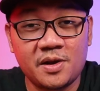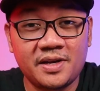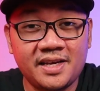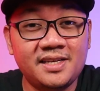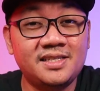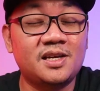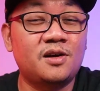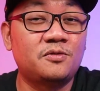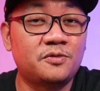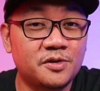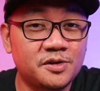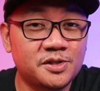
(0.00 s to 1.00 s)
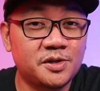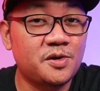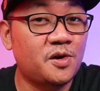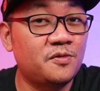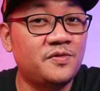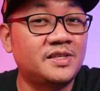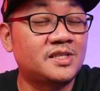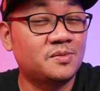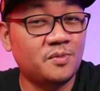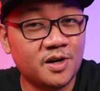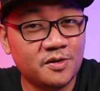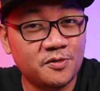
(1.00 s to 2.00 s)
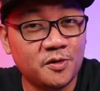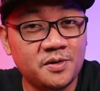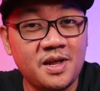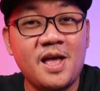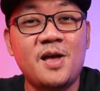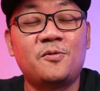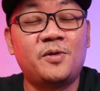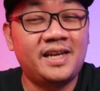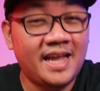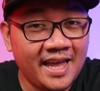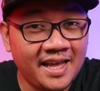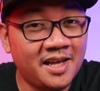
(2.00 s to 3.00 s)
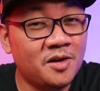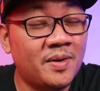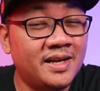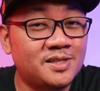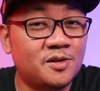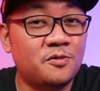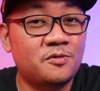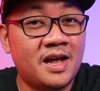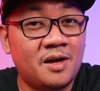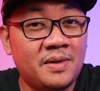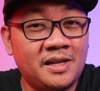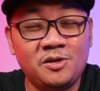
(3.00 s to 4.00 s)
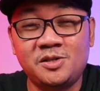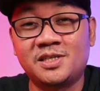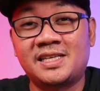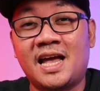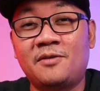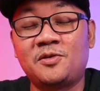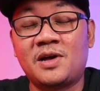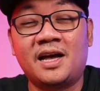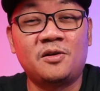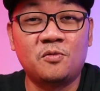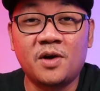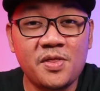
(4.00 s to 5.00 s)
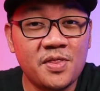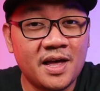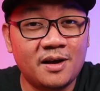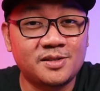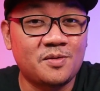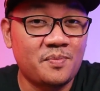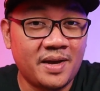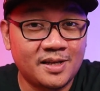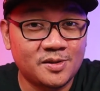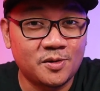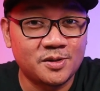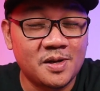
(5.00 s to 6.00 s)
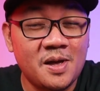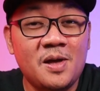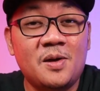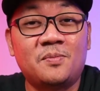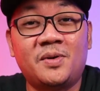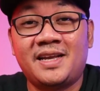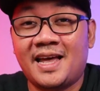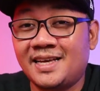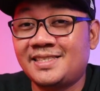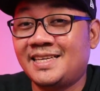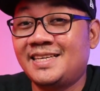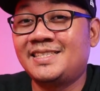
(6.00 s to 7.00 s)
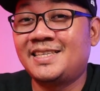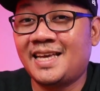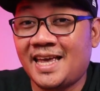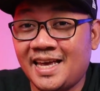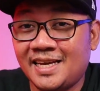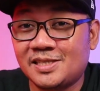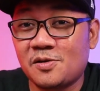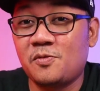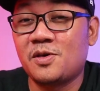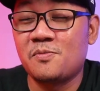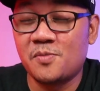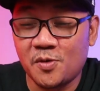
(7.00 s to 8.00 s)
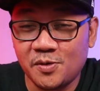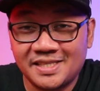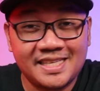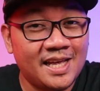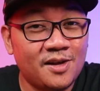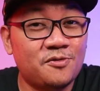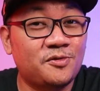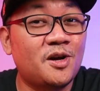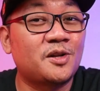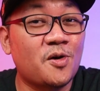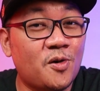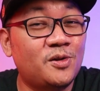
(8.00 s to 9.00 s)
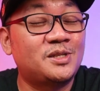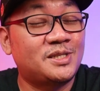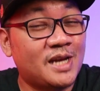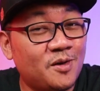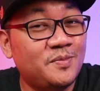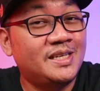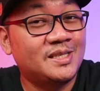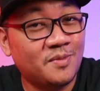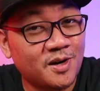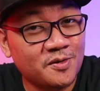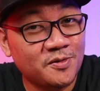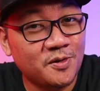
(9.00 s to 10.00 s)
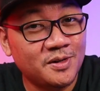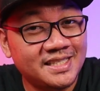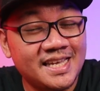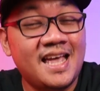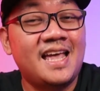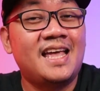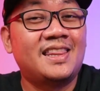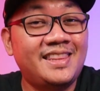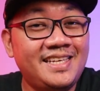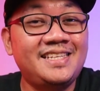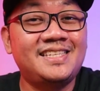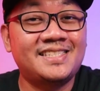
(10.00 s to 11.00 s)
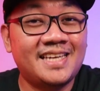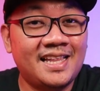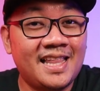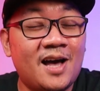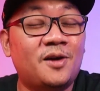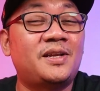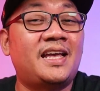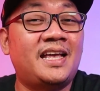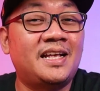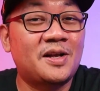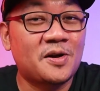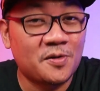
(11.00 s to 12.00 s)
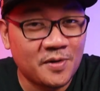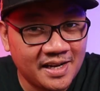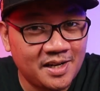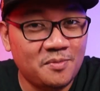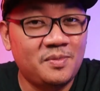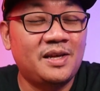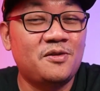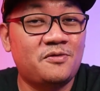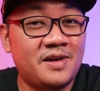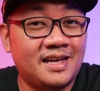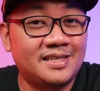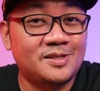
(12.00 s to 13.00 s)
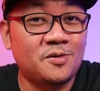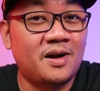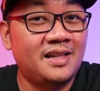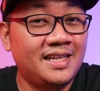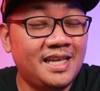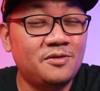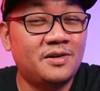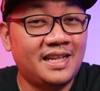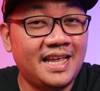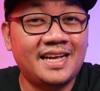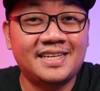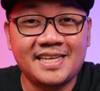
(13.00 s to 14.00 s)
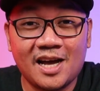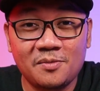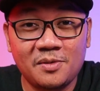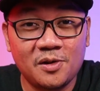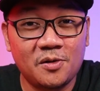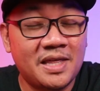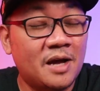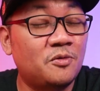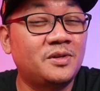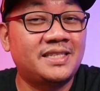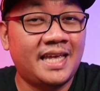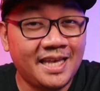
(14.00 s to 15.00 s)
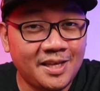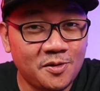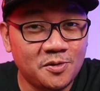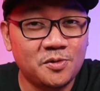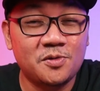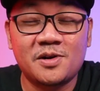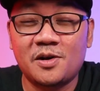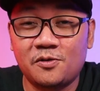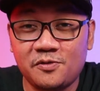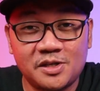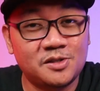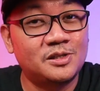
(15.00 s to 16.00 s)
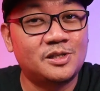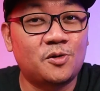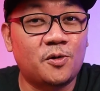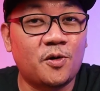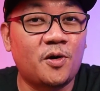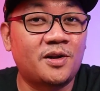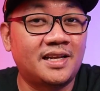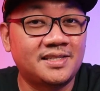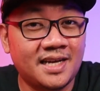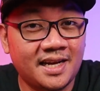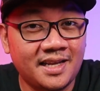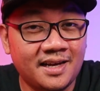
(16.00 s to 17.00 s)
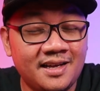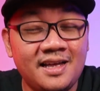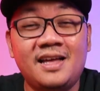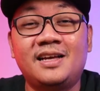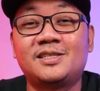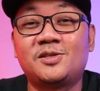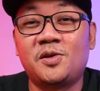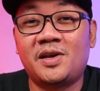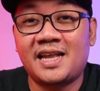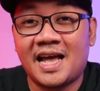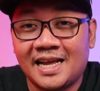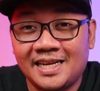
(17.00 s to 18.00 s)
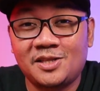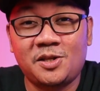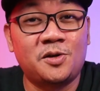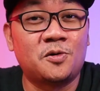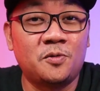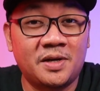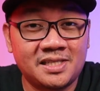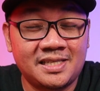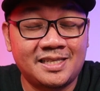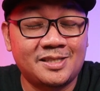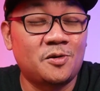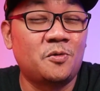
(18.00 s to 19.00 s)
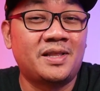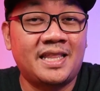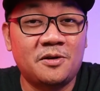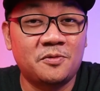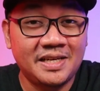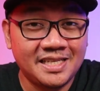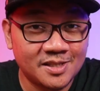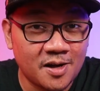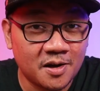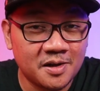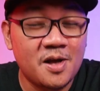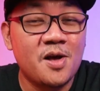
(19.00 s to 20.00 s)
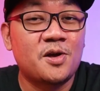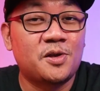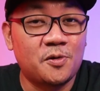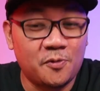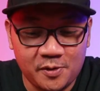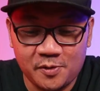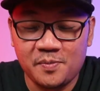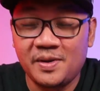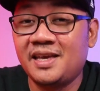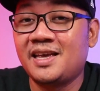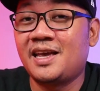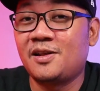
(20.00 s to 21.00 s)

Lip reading: there is a version of this smartphone with 8GB of RAM, and you just have to add 1,000 pesos. But as is the case with most, if not all, Xiaomi smartphones, these sell out incredibly fast. So I'll leave a link down below that will take you to their official store on Lazada, so you can add it to your wish list. So when they restock, you will be